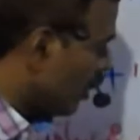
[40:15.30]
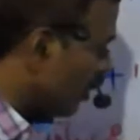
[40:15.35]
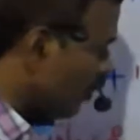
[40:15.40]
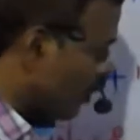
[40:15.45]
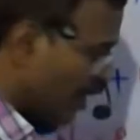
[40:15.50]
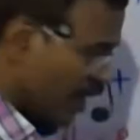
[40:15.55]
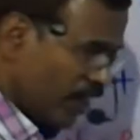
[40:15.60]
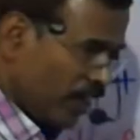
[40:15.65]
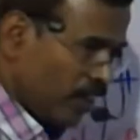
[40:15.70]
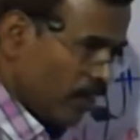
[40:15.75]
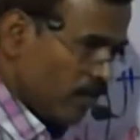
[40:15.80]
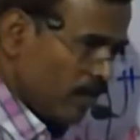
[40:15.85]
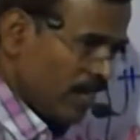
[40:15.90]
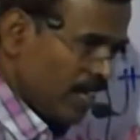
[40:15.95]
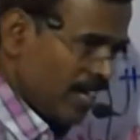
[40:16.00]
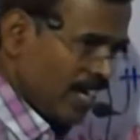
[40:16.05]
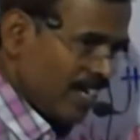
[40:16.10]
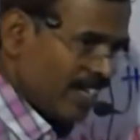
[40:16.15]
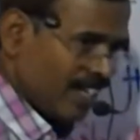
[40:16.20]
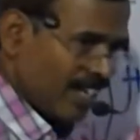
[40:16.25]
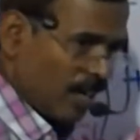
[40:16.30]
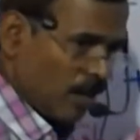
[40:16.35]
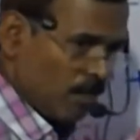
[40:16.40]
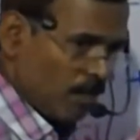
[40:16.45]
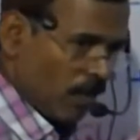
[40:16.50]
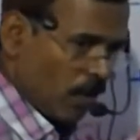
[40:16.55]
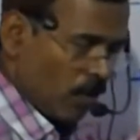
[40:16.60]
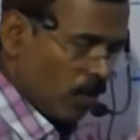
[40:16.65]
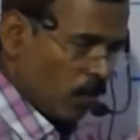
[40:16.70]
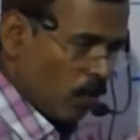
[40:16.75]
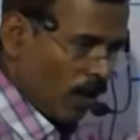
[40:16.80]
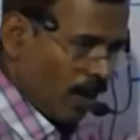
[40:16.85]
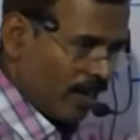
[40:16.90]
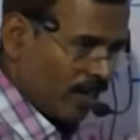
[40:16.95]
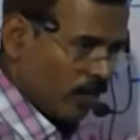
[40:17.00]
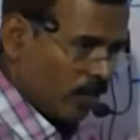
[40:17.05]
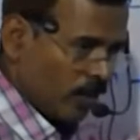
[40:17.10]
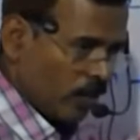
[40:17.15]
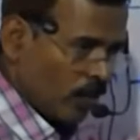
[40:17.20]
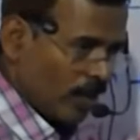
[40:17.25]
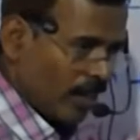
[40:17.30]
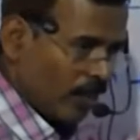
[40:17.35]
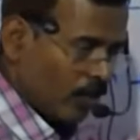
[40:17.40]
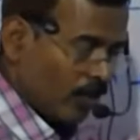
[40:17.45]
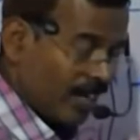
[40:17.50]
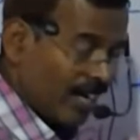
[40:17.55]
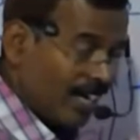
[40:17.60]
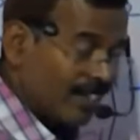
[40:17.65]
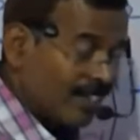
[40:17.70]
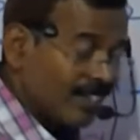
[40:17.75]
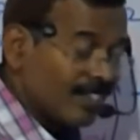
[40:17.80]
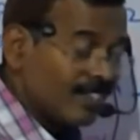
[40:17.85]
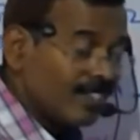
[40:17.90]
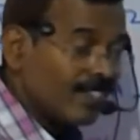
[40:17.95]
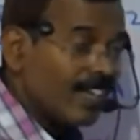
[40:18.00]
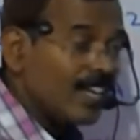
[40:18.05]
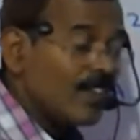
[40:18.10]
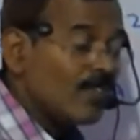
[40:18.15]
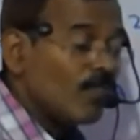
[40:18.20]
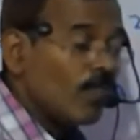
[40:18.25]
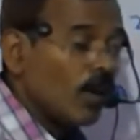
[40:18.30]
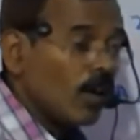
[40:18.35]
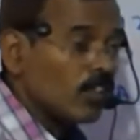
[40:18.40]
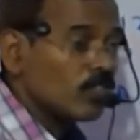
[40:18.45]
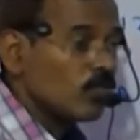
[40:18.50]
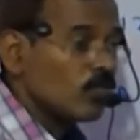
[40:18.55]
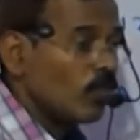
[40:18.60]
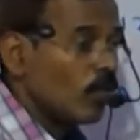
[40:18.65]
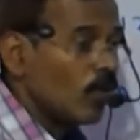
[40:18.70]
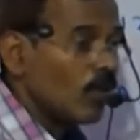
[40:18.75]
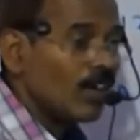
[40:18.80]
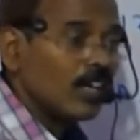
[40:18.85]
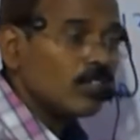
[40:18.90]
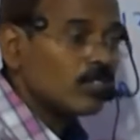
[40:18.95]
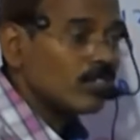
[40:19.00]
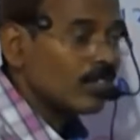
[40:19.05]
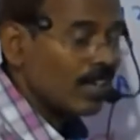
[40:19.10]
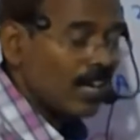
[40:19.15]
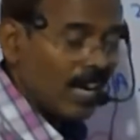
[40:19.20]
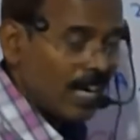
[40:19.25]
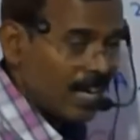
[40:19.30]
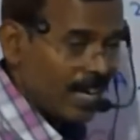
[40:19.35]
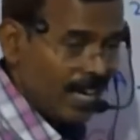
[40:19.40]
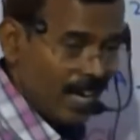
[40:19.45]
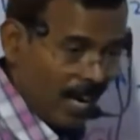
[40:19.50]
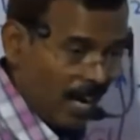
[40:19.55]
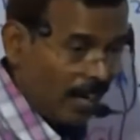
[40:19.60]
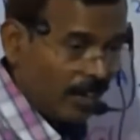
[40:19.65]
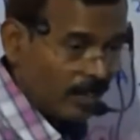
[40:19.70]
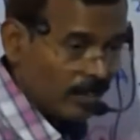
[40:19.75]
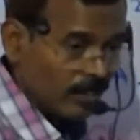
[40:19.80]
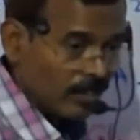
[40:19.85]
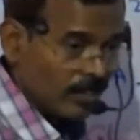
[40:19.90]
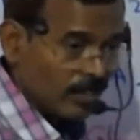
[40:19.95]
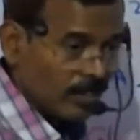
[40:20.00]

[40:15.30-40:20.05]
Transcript: The intermediate compound, what you are going to get, is 3-phosphoglyceraldehyde.